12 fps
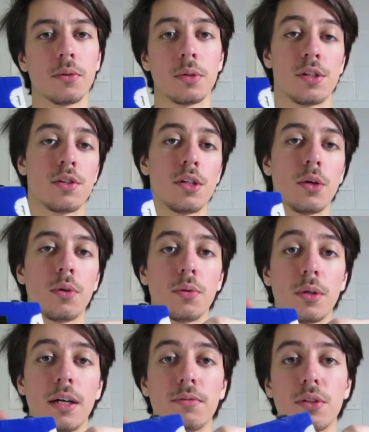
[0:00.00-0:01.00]
which no one
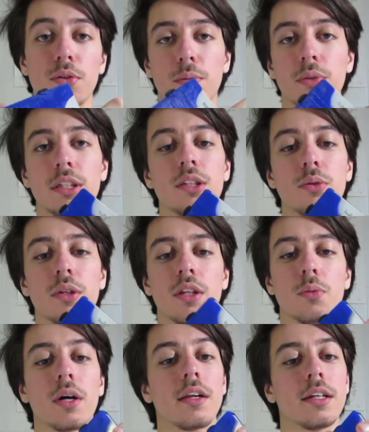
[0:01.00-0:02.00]
would ever normally do with
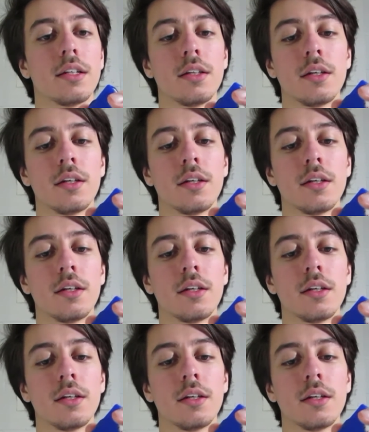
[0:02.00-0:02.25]
their wallet.